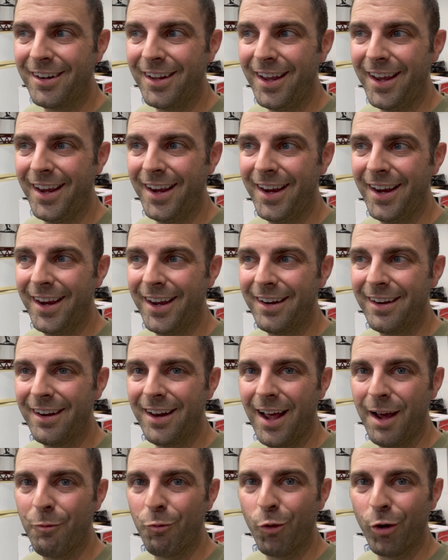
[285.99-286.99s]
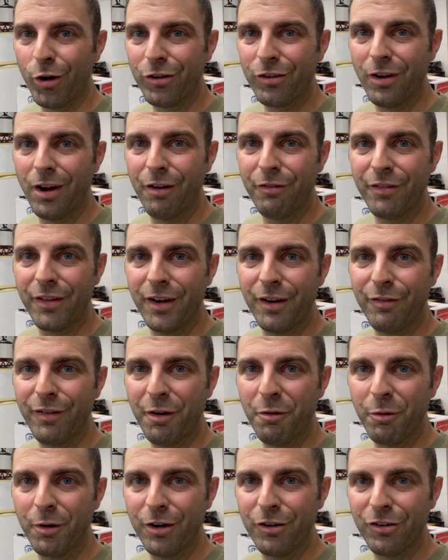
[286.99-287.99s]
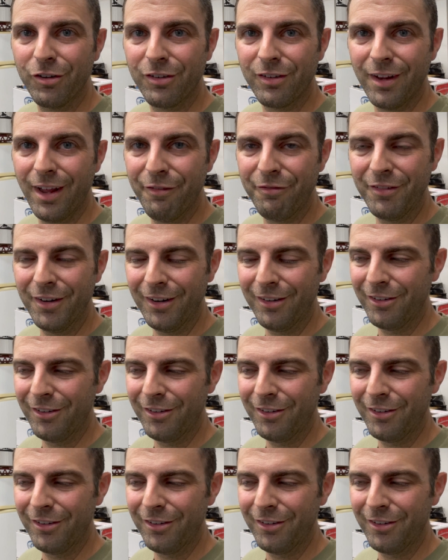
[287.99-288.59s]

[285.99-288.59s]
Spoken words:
and I'm worse off than if I would have just left it.